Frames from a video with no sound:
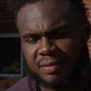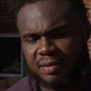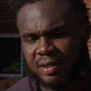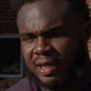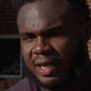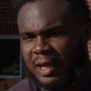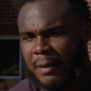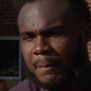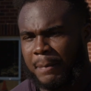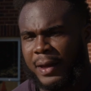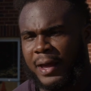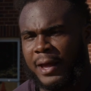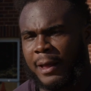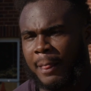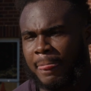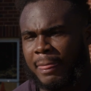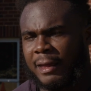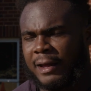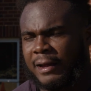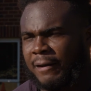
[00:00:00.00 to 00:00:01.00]
some good impact.
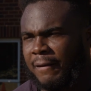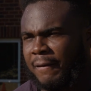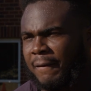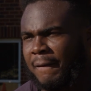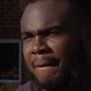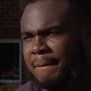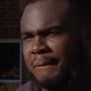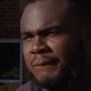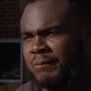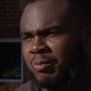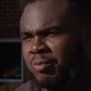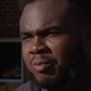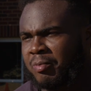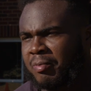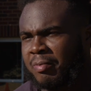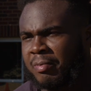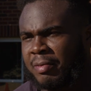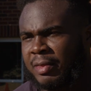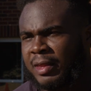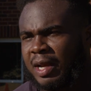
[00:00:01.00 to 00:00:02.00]
And
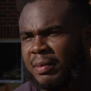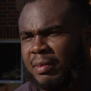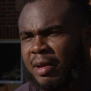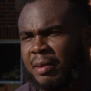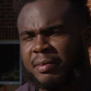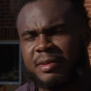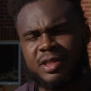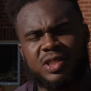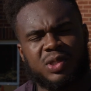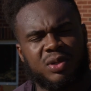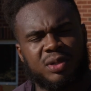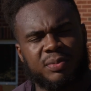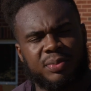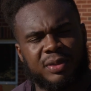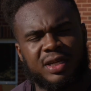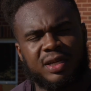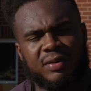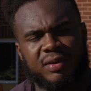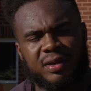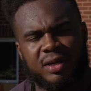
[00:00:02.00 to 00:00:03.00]
I'm enjoying
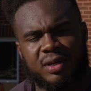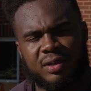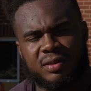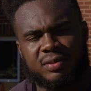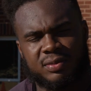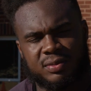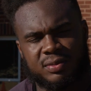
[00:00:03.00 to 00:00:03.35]
playing right now.